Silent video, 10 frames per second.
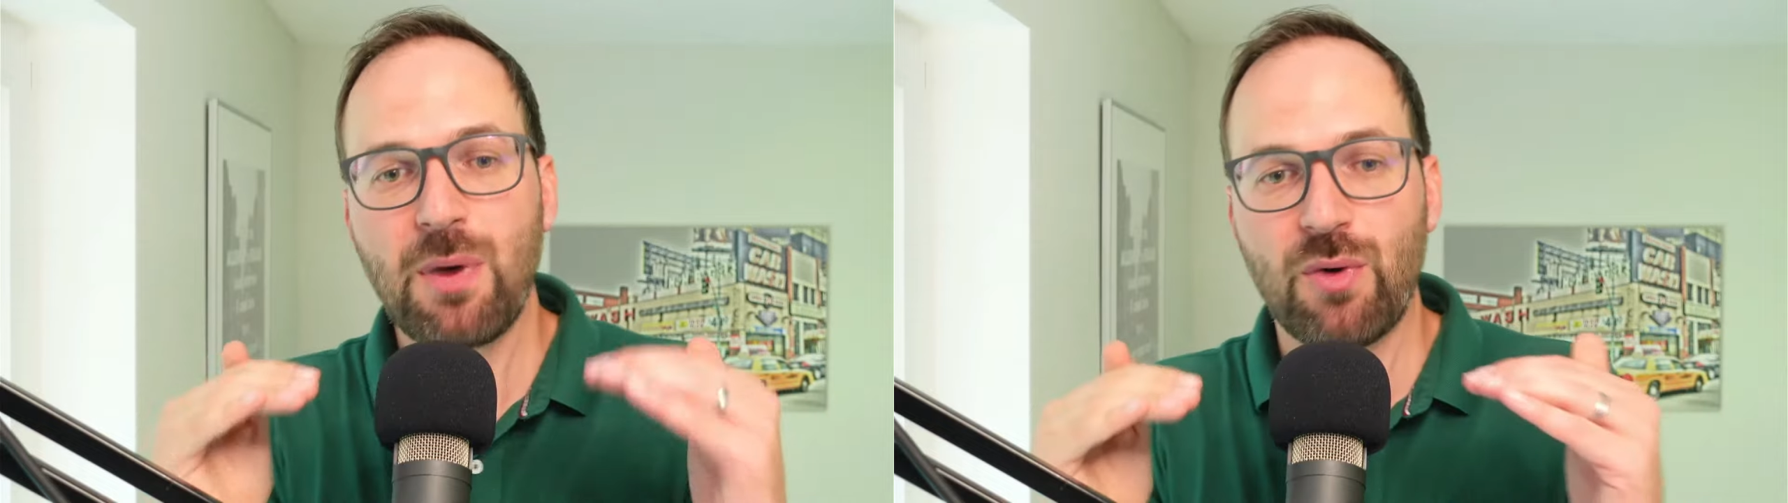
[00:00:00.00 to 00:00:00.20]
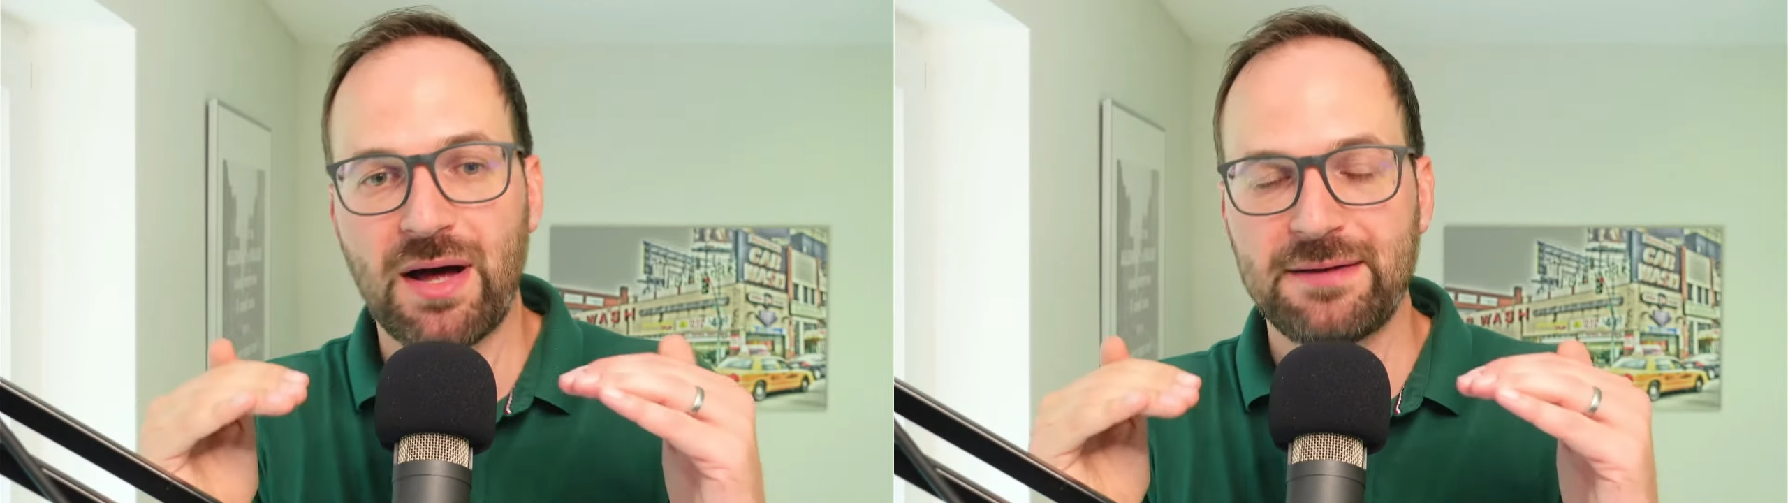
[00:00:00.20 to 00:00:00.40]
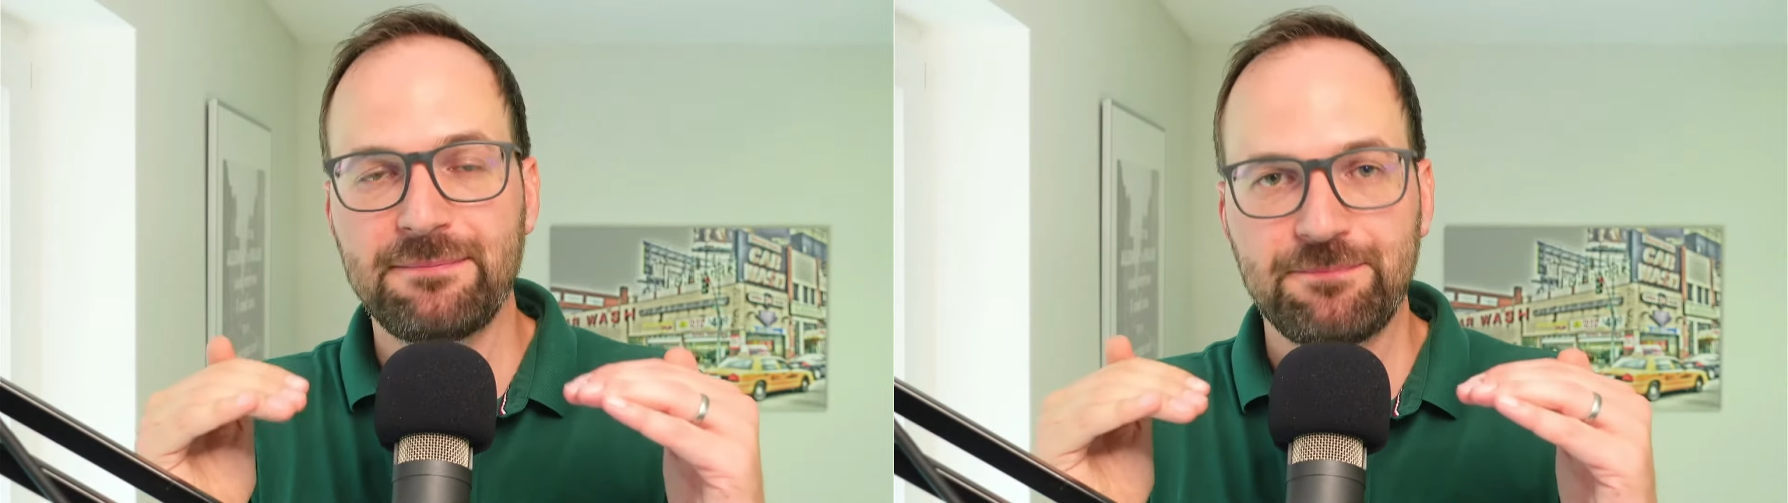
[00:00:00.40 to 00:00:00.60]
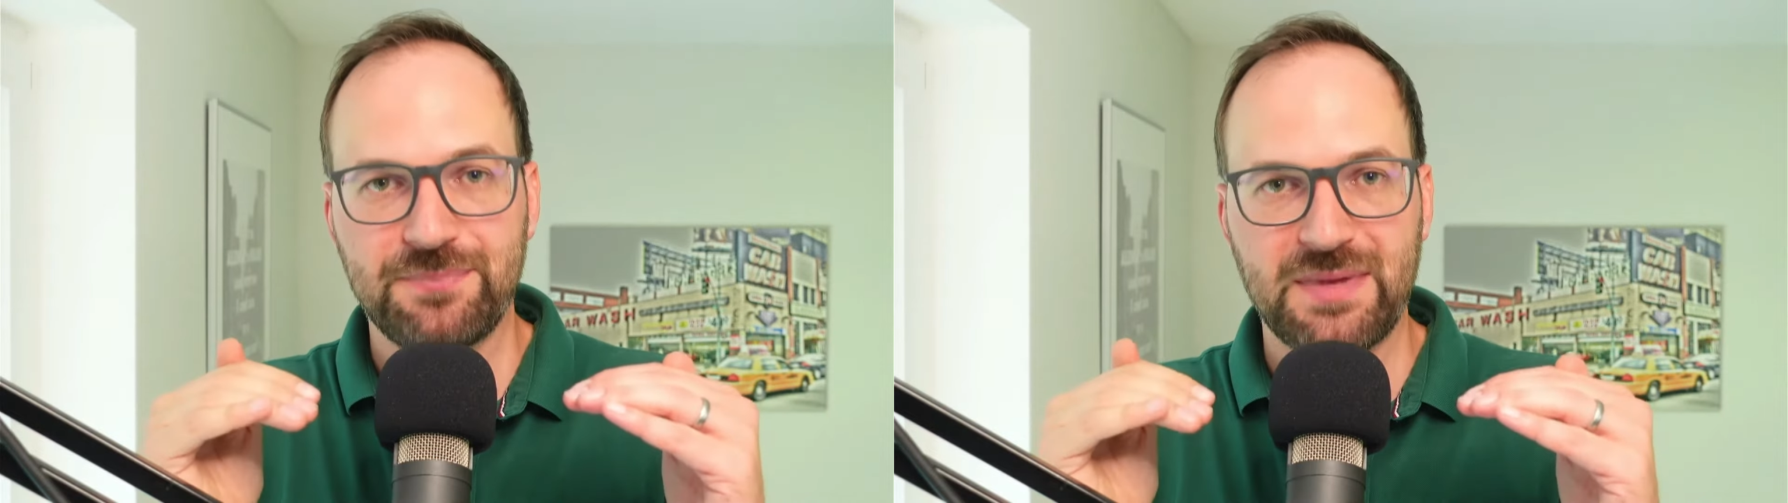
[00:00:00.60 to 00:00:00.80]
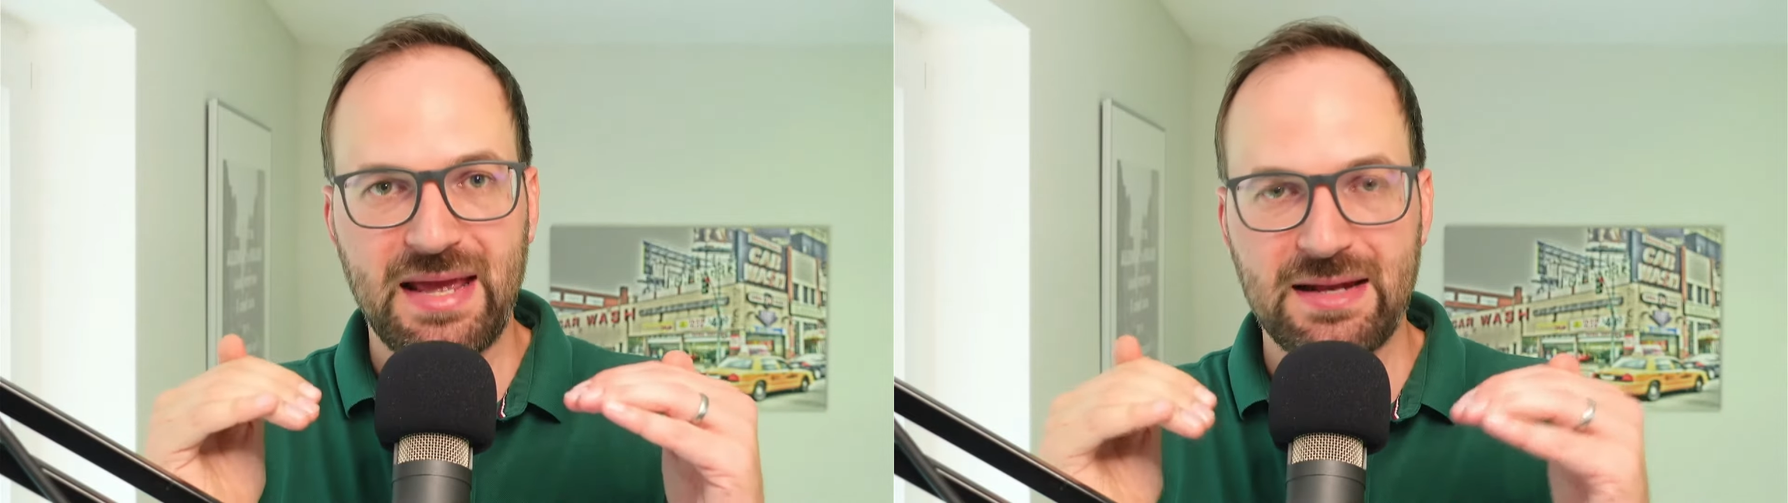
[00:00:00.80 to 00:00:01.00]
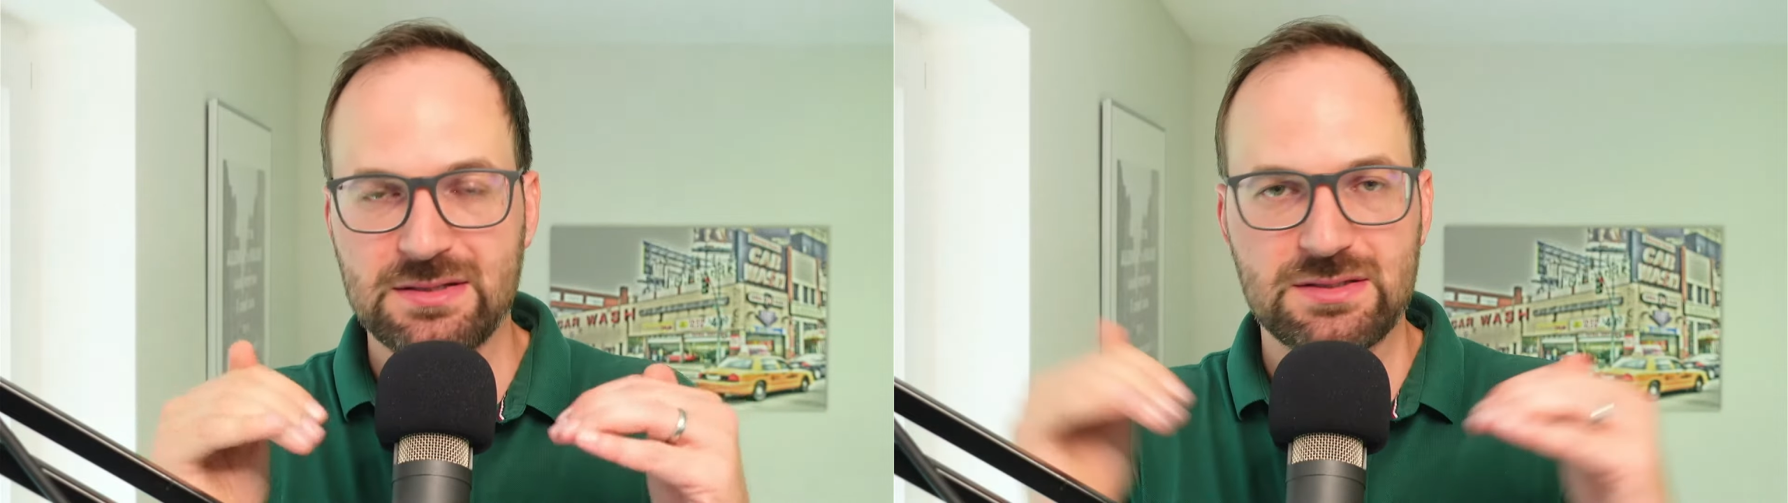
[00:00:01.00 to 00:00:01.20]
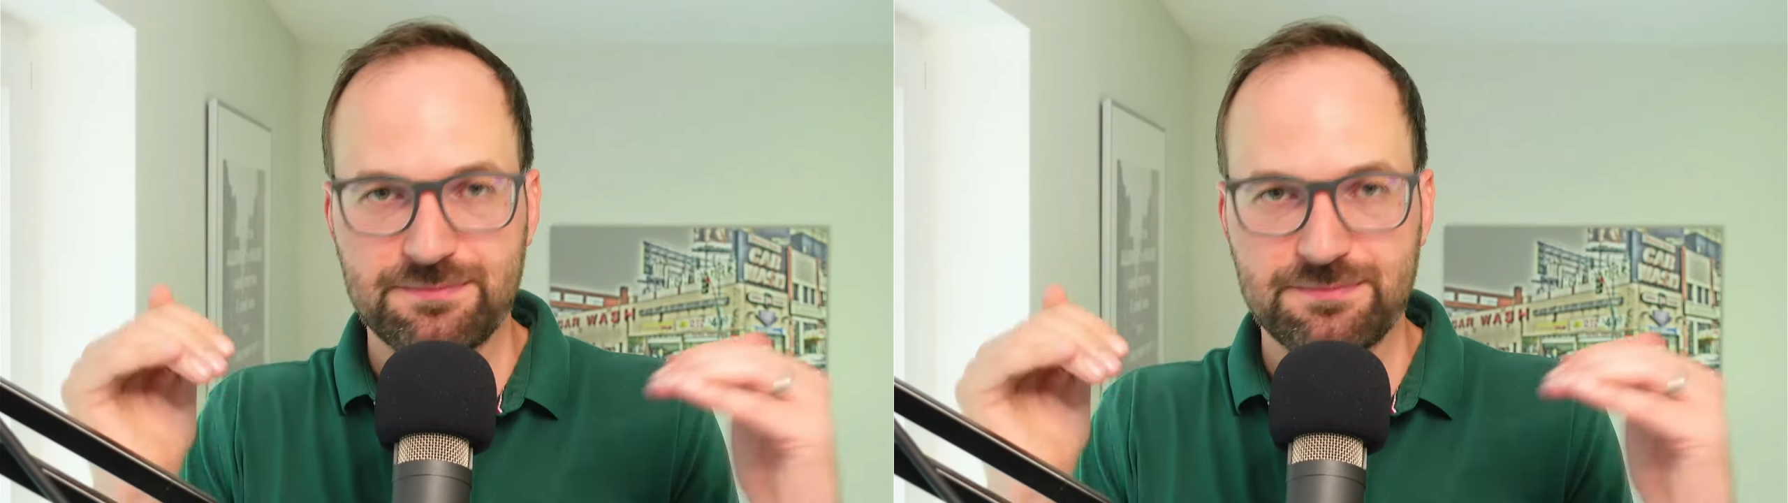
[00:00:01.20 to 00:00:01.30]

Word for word: one, and